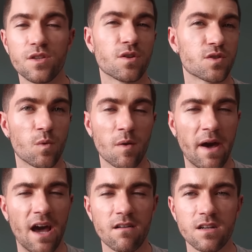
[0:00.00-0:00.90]
There's also one in
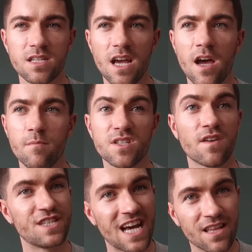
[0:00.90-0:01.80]
Paris, they
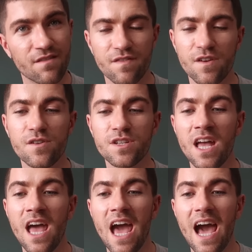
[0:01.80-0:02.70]
serve Italian food.
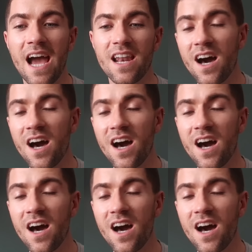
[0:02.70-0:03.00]
And